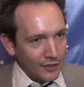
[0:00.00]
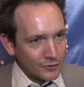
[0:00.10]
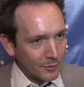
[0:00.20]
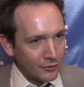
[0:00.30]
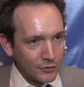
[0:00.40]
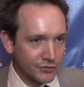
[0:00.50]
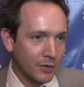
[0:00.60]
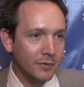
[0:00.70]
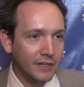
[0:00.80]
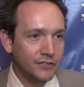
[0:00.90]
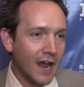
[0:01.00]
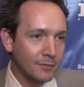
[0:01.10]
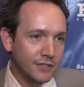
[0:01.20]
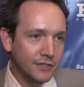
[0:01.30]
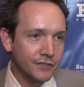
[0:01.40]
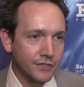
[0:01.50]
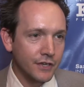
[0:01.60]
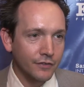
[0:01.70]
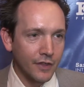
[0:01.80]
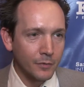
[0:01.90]
has been through so many chapters
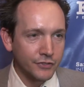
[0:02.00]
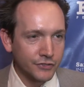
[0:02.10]
that there was